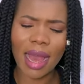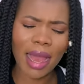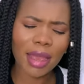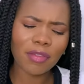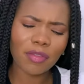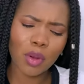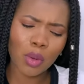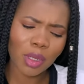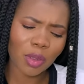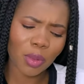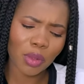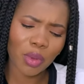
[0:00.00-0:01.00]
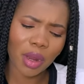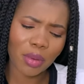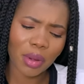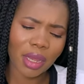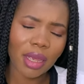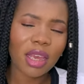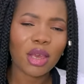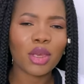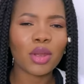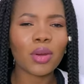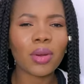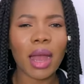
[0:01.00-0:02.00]
I've always been wondering, you
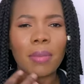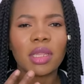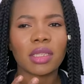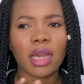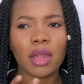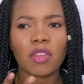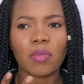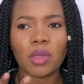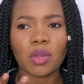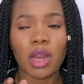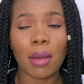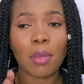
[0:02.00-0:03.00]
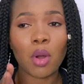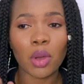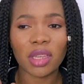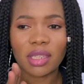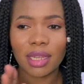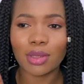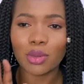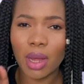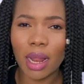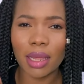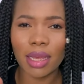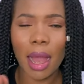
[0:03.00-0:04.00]
know, I'm this kind of person, I'm
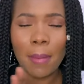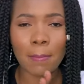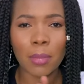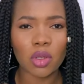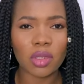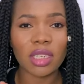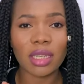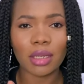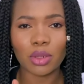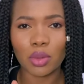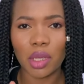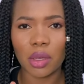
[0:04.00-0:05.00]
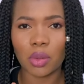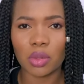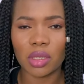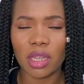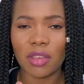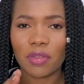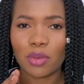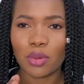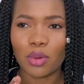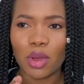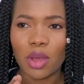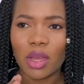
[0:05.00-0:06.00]
mostly into heels. If
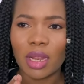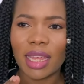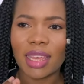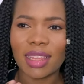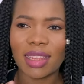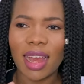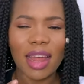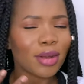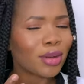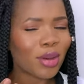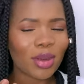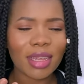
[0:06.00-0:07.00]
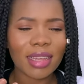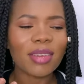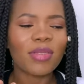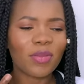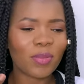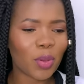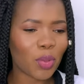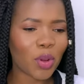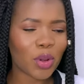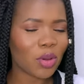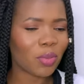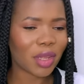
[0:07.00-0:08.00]
you like, I don't know if people
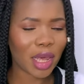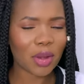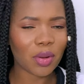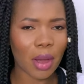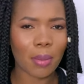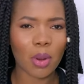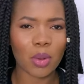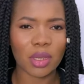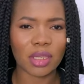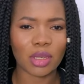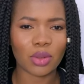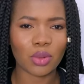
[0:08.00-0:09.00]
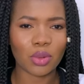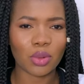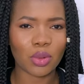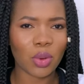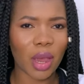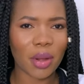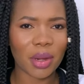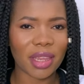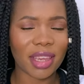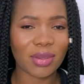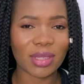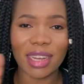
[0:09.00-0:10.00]
know me, they know I'm always into wearing
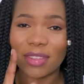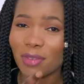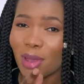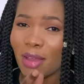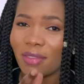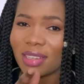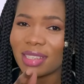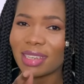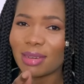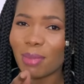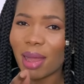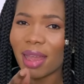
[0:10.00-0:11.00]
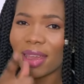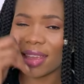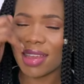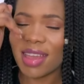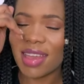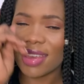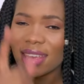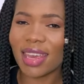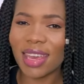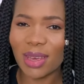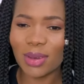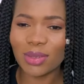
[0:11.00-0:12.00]
heels. And if you haven't seen my
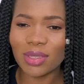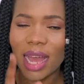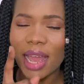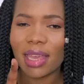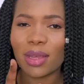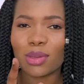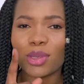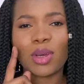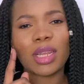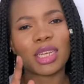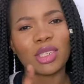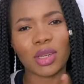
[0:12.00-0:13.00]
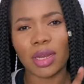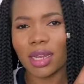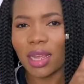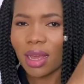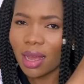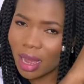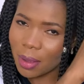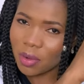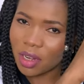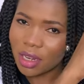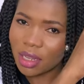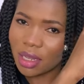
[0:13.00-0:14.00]
high heels collection, I'm
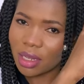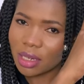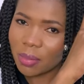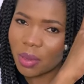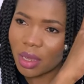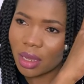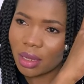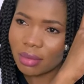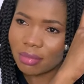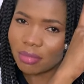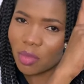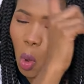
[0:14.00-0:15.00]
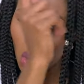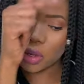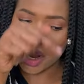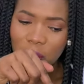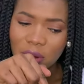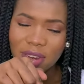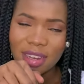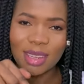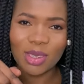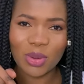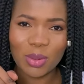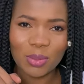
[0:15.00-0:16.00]
gonna link it up here or down in the
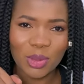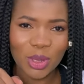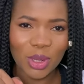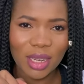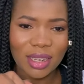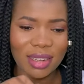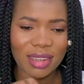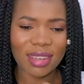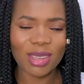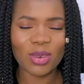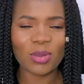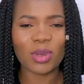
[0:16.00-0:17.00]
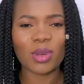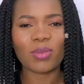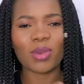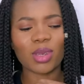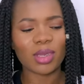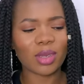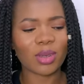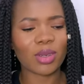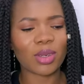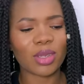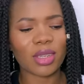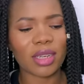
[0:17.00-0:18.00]
description box. You
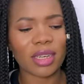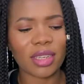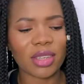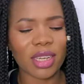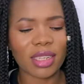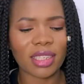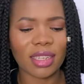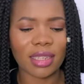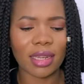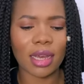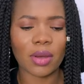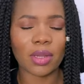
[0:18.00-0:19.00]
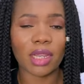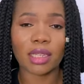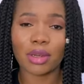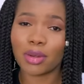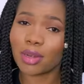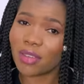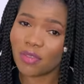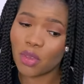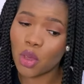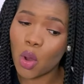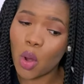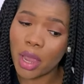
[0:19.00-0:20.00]
can check that out later on if
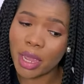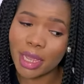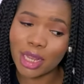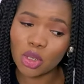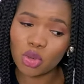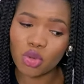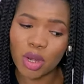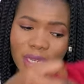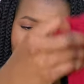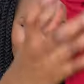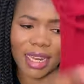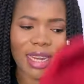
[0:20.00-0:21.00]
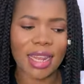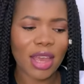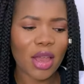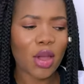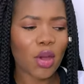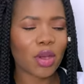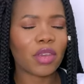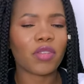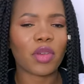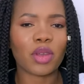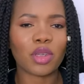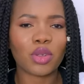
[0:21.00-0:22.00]
you're interested, or if
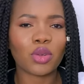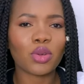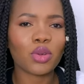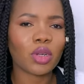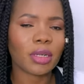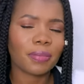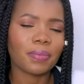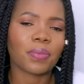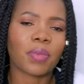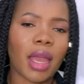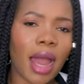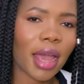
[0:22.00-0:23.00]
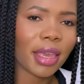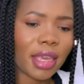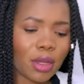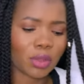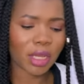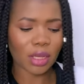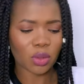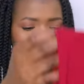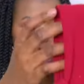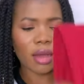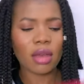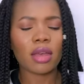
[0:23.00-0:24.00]
you're into high heels as
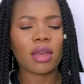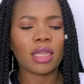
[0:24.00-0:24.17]
well.